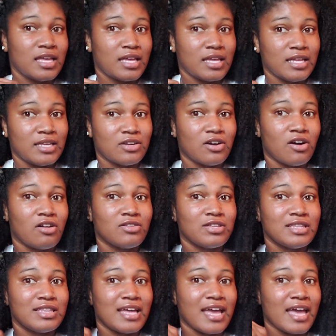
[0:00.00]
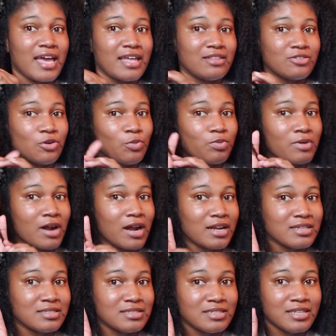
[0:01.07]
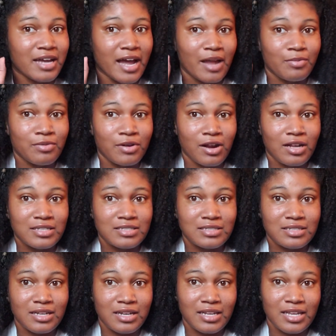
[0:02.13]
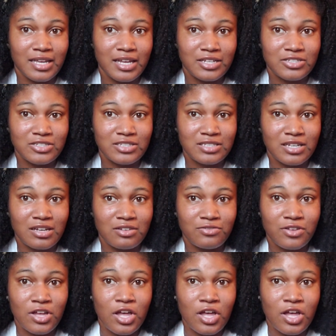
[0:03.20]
and all of that, low porosity, high porosity, all that extra stuff.